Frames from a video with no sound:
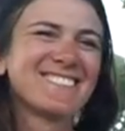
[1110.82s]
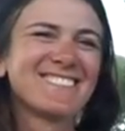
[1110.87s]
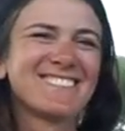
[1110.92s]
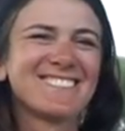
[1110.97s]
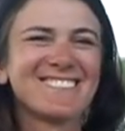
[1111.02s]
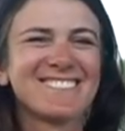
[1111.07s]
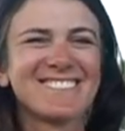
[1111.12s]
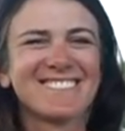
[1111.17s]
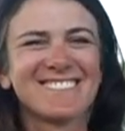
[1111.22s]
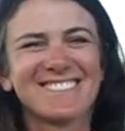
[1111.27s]

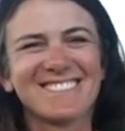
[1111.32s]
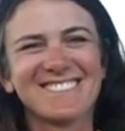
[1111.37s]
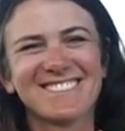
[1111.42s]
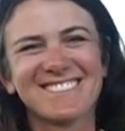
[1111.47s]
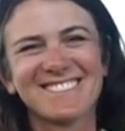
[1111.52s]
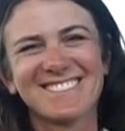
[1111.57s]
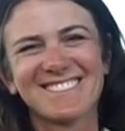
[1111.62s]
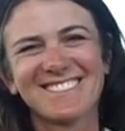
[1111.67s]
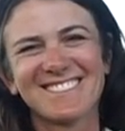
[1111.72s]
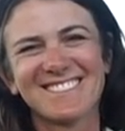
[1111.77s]

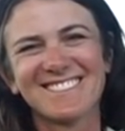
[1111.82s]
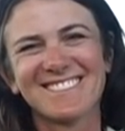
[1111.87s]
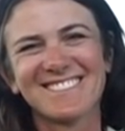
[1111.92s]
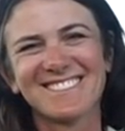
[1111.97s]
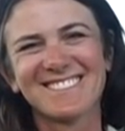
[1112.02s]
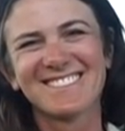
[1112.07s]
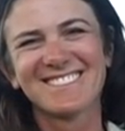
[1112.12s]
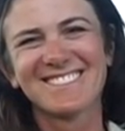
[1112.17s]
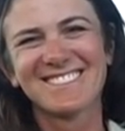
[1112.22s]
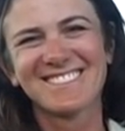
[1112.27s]

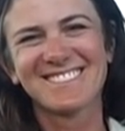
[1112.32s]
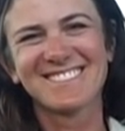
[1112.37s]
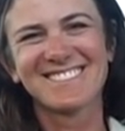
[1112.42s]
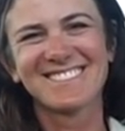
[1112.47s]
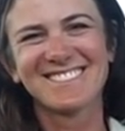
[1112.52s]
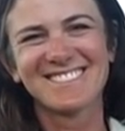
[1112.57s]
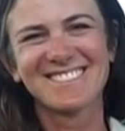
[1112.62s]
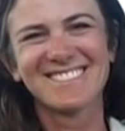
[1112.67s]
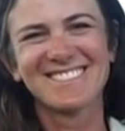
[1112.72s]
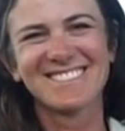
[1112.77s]

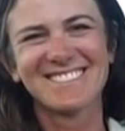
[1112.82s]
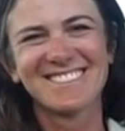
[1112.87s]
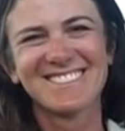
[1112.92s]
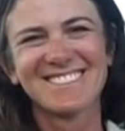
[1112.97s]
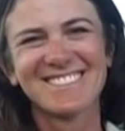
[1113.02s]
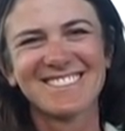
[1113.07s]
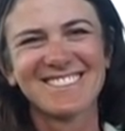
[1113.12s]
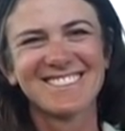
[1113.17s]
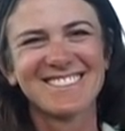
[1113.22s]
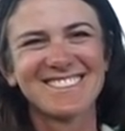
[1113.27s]

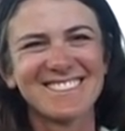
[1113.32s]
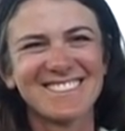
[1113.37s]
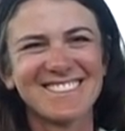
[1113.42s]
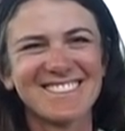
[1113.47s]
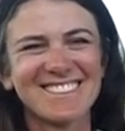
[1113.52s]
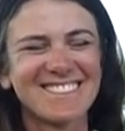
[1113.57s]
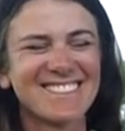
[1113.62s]
(silent)